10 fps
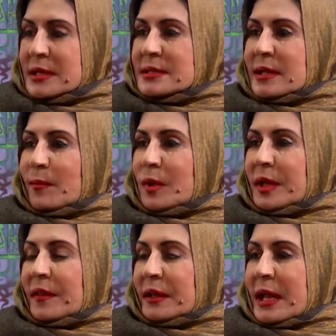
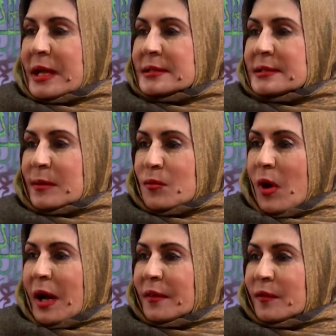somebody that has some
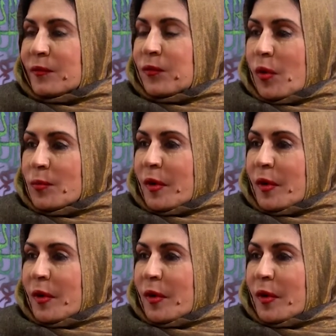or other form